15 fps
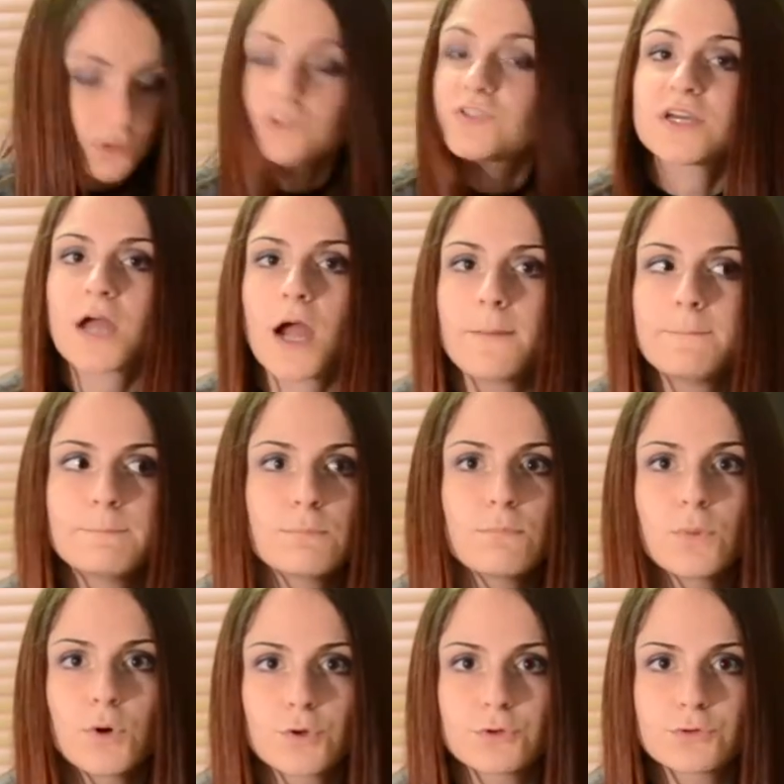looks like I
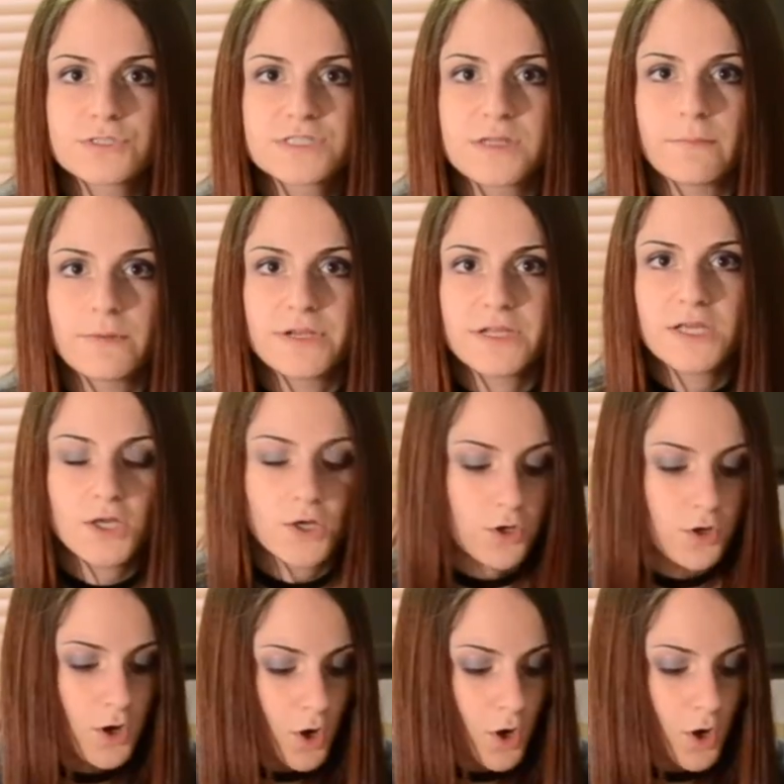murdered somebody here.